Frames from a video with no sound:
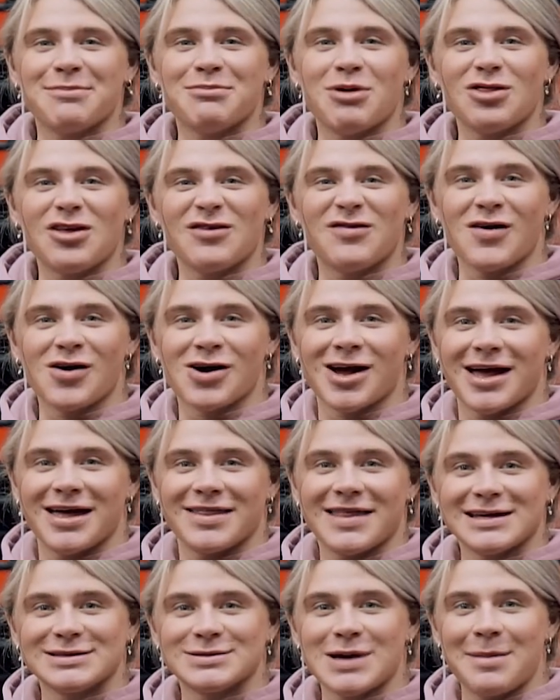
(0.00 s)
a motherfucker,
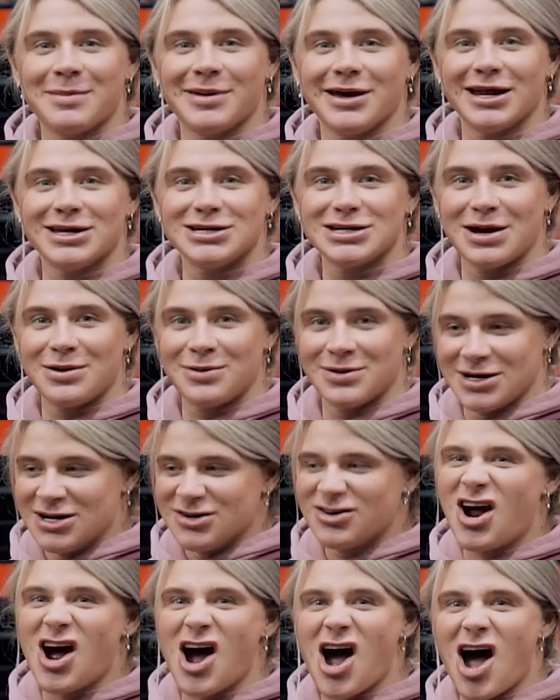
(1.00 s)
that's what I'm gonna do.
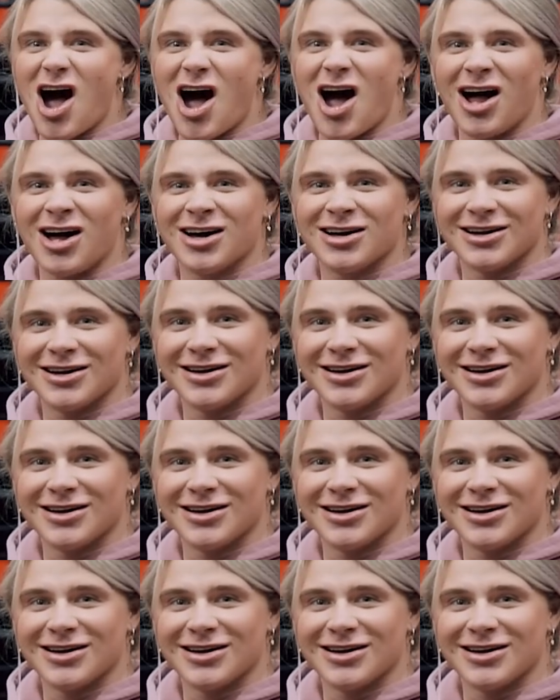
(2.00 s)
Rah!